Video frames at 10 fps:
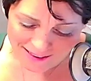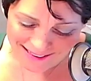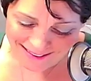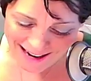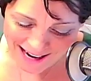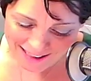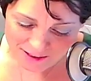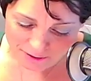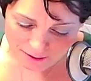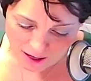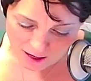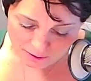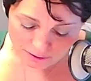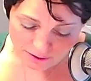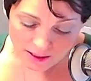is an act of
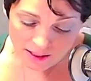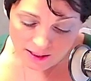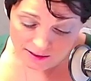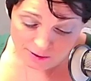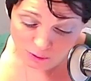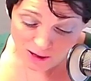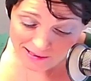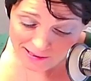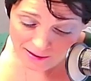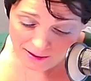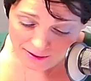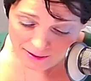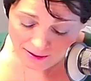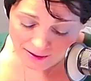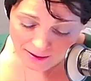love. Expressing
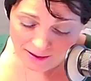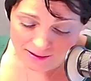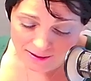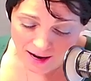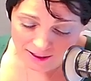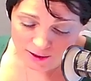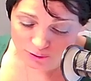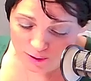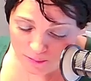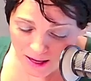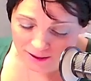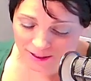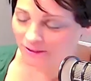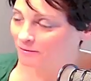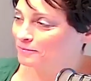it is an act of
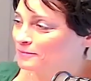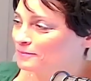rebellion.